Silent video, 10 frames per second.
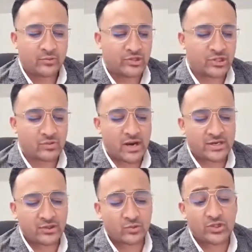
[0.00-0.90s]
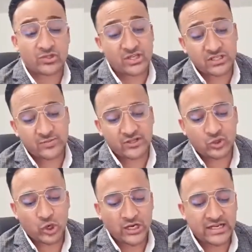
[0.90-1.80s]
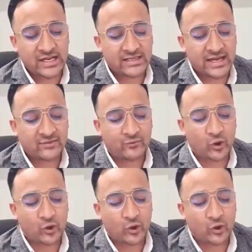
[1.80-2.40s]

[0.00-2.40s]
which is great news, which is 6 months earlier than